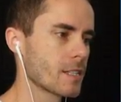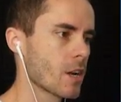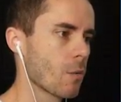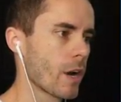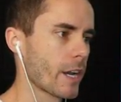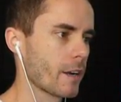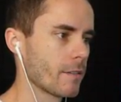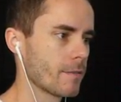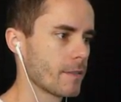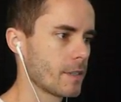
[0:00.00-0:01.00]
It's not working.
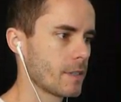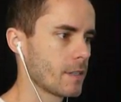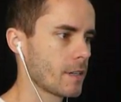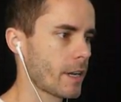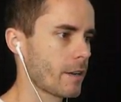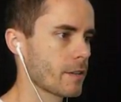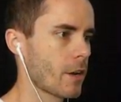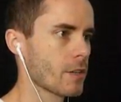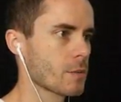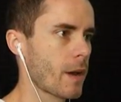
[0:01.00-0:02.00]
Okay,
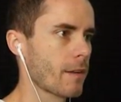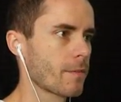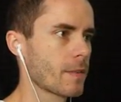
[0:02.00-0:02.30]
go this way.